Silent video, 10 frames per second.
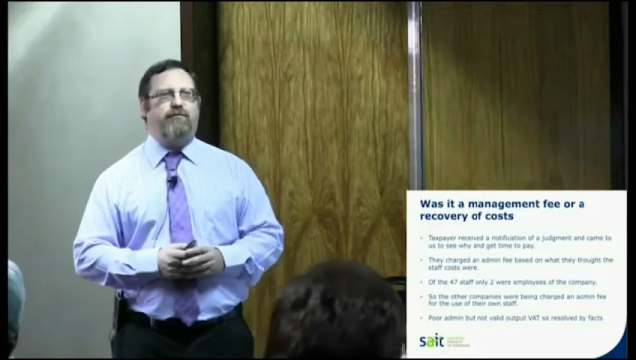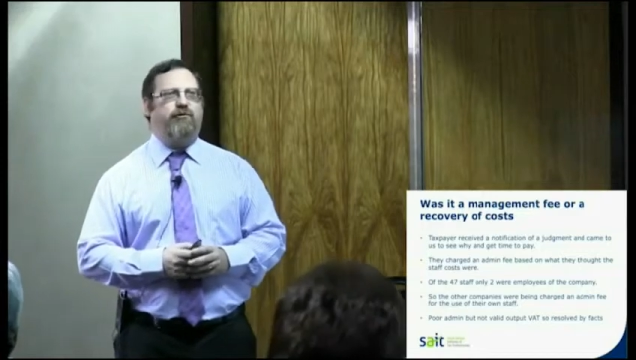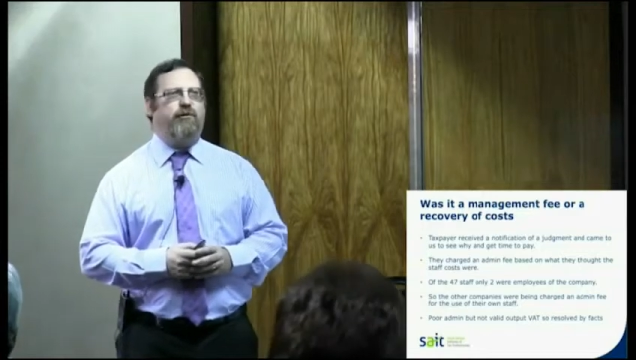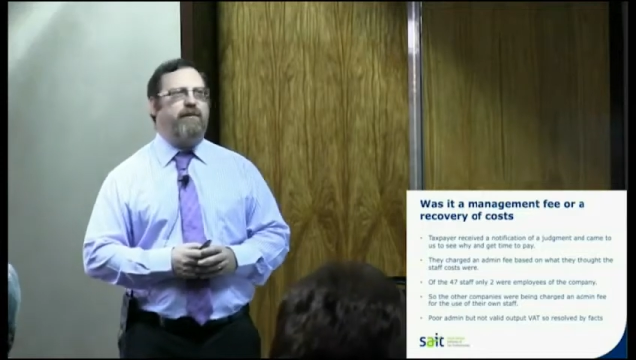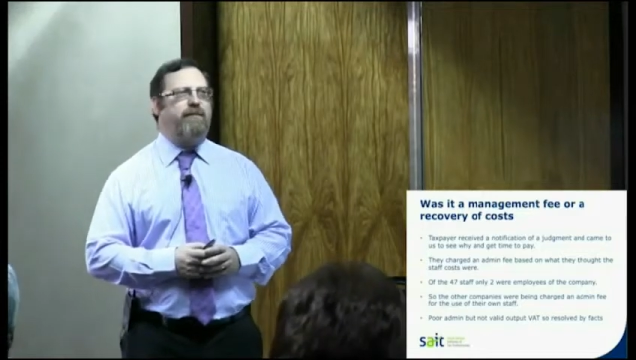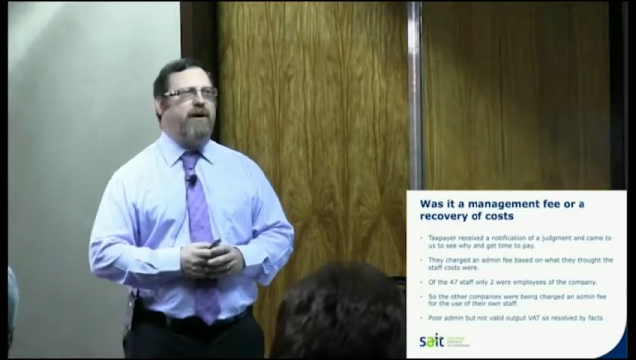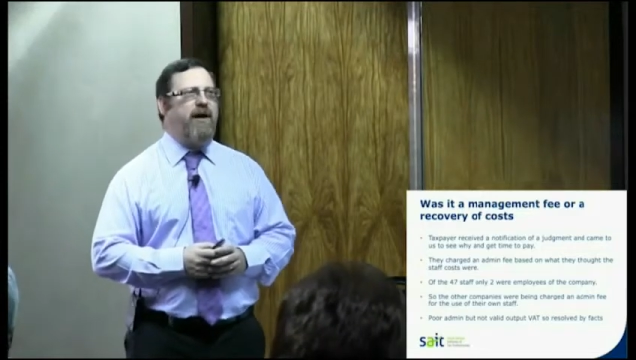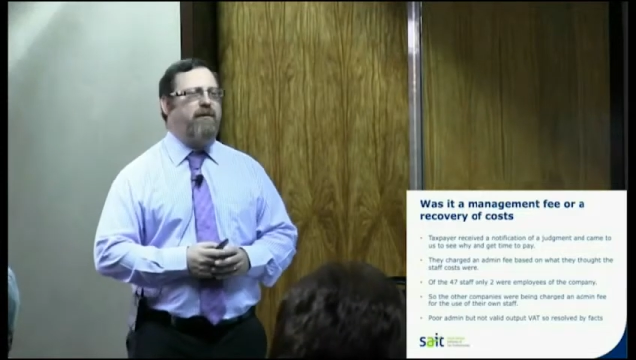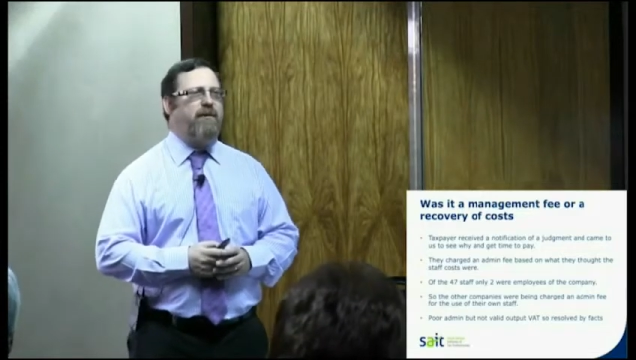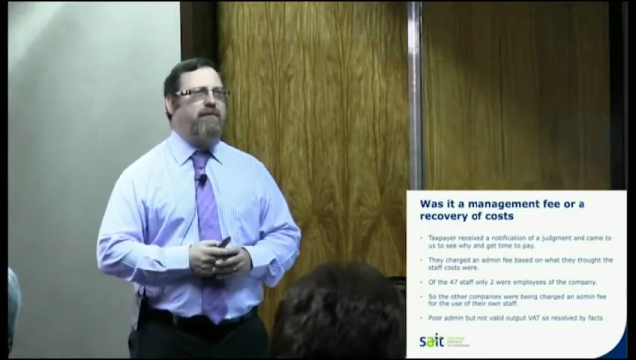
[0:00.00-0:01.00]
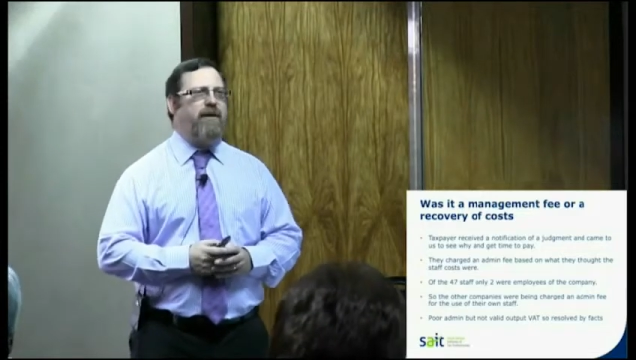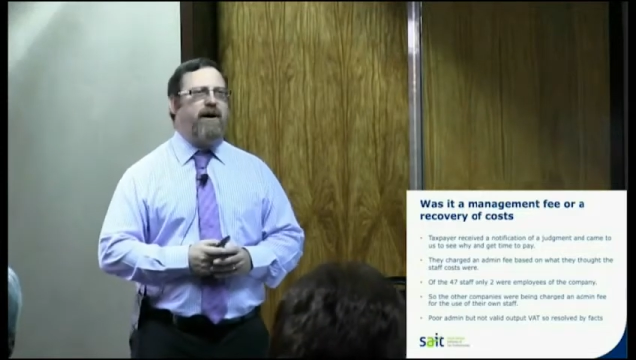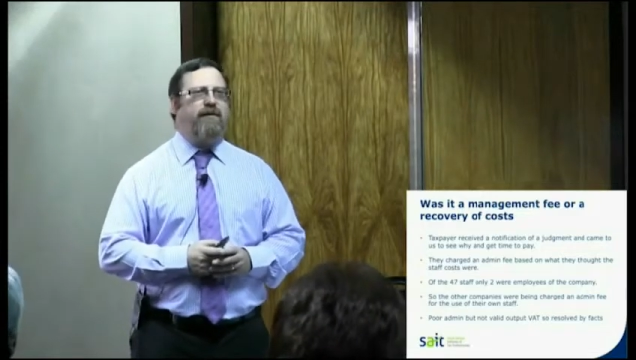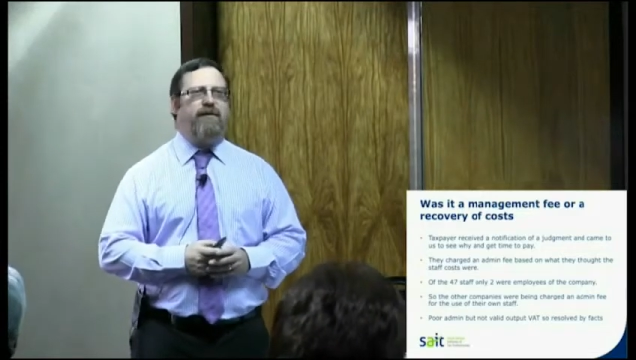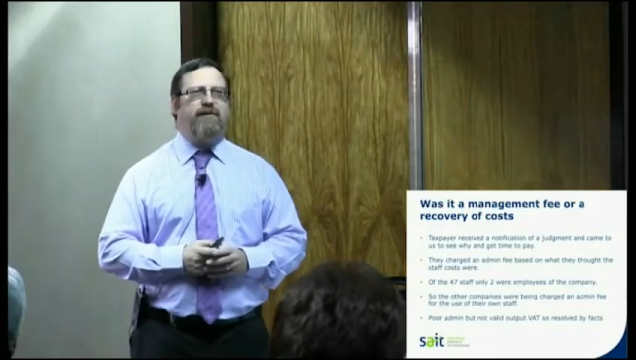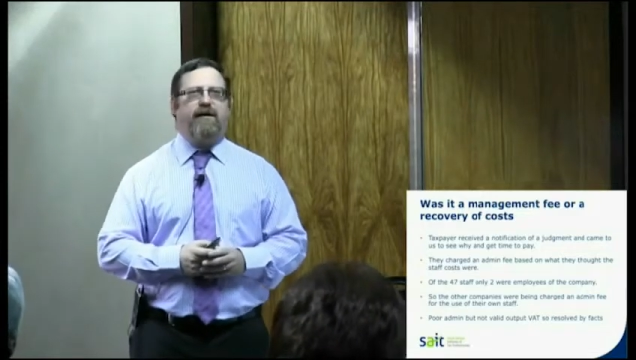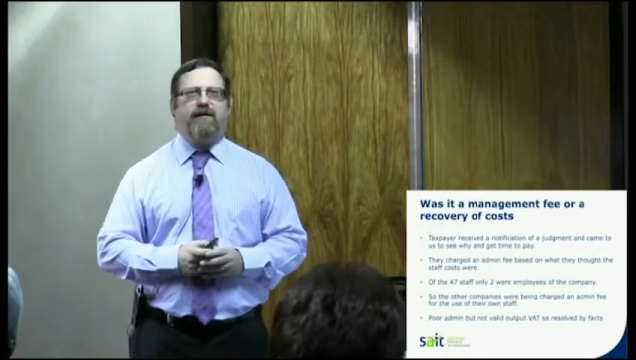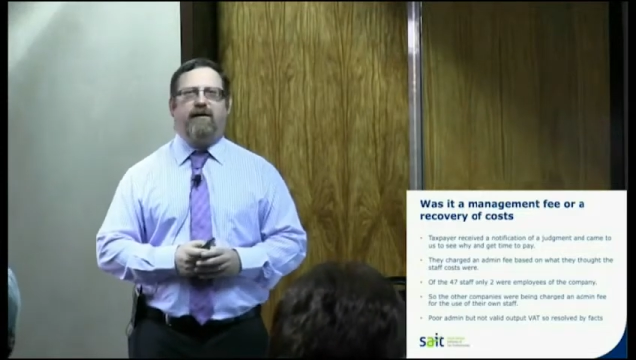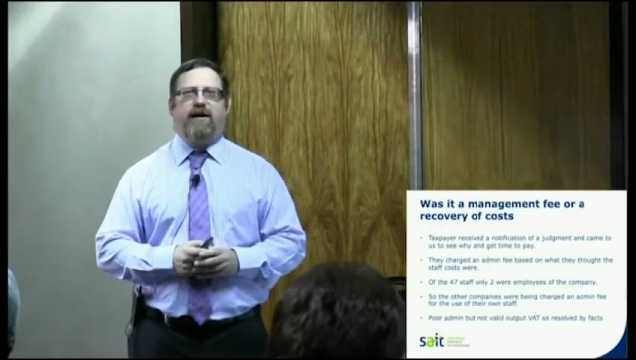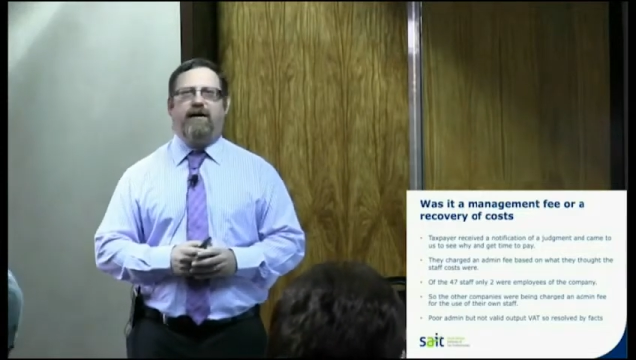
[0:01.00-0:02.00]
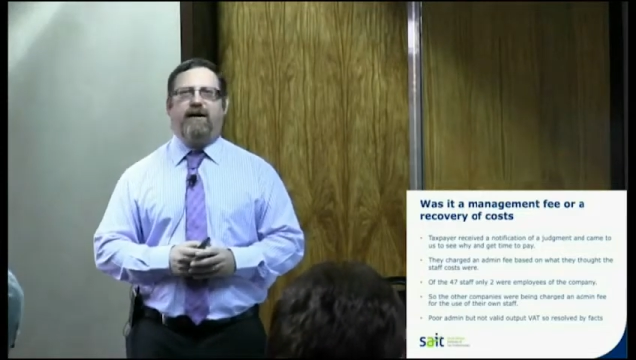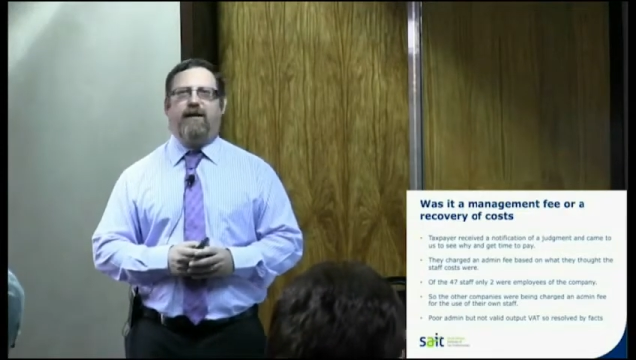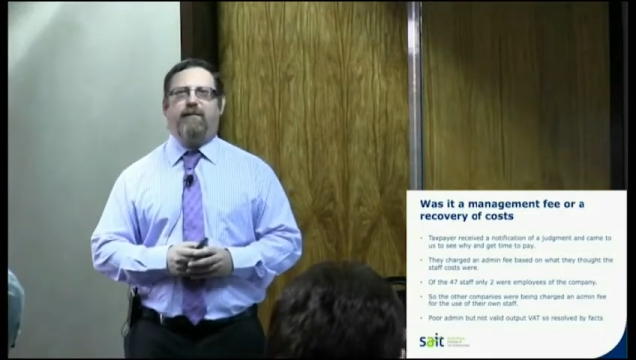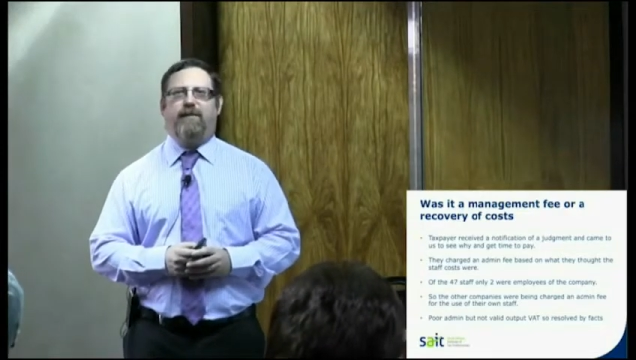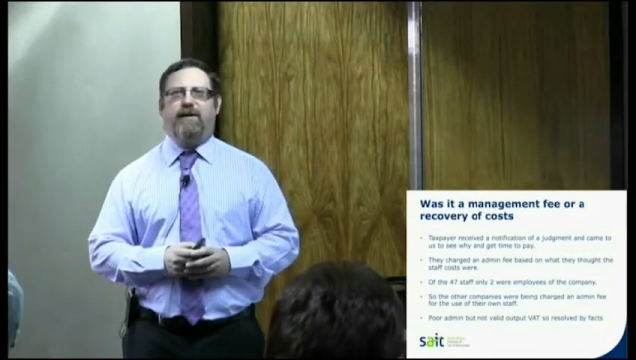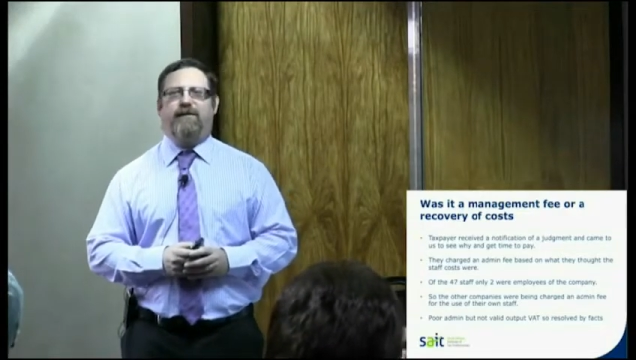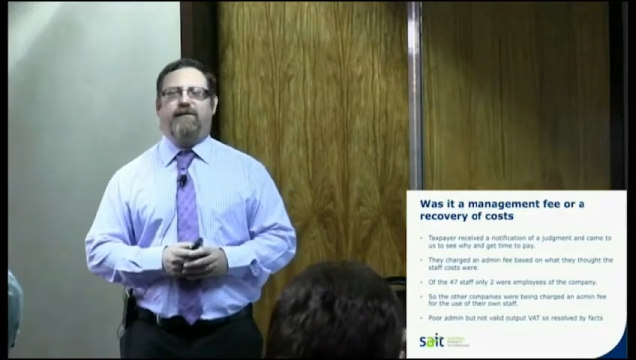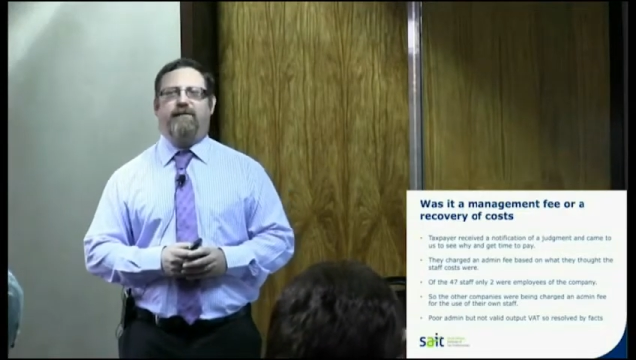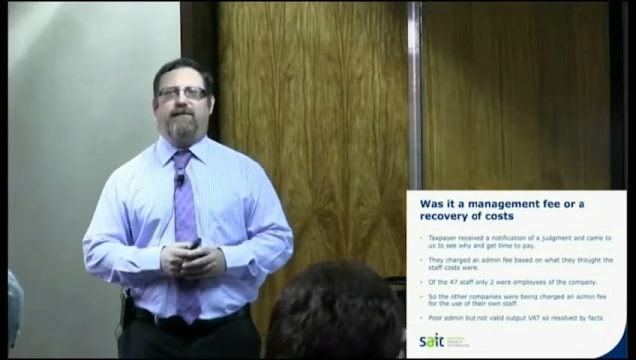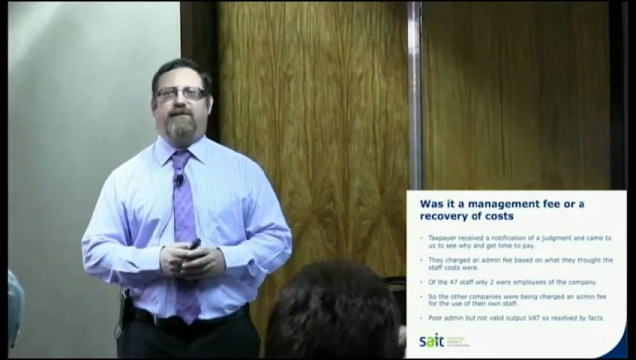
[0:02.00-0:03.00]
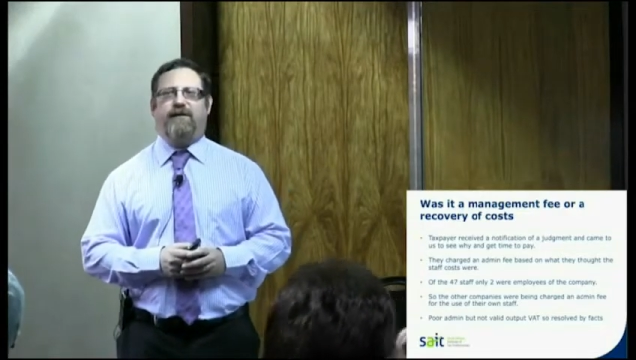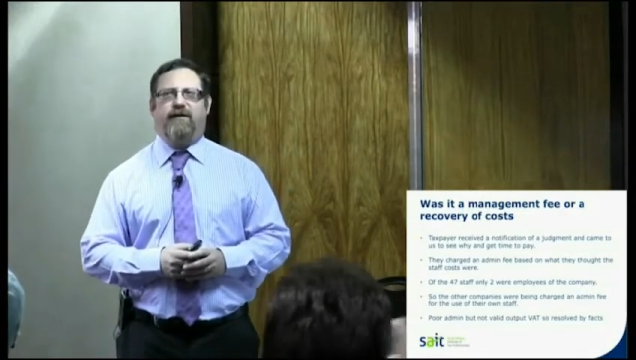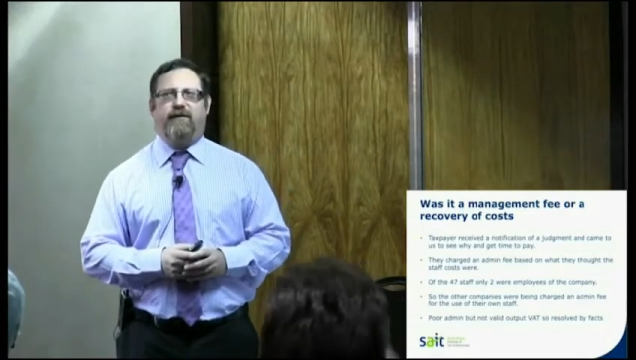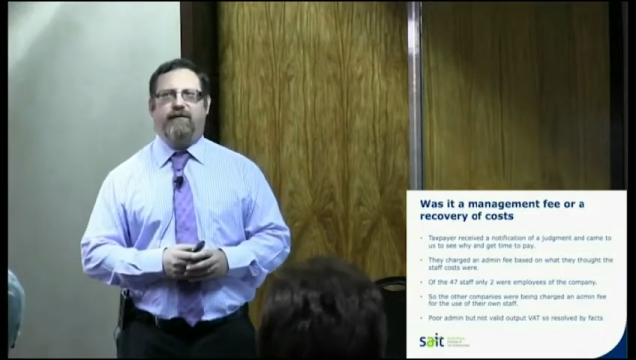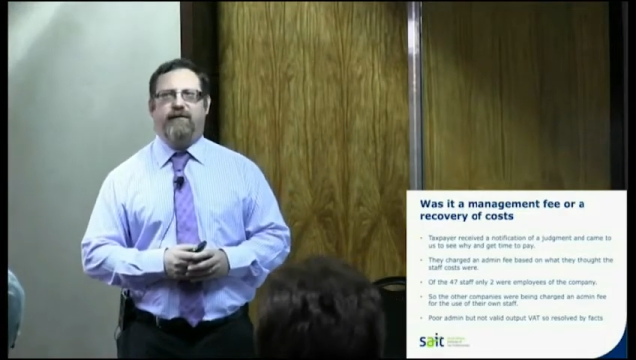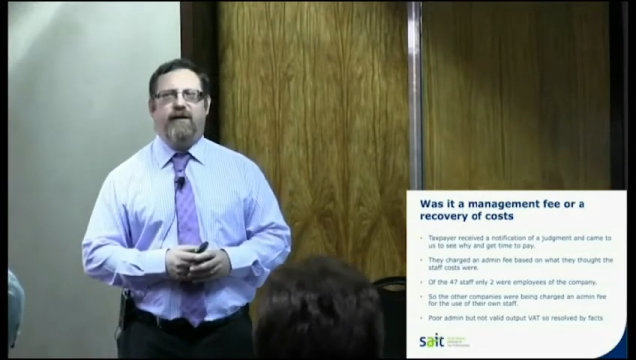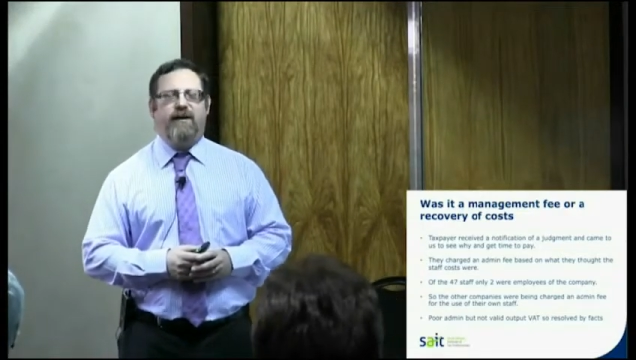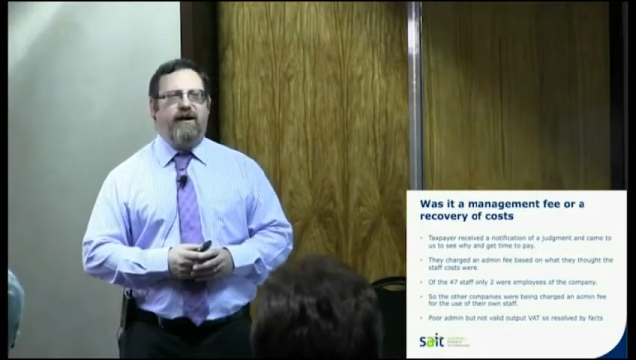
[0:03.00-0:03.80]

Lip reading: due and payable by those underlying companies themselves.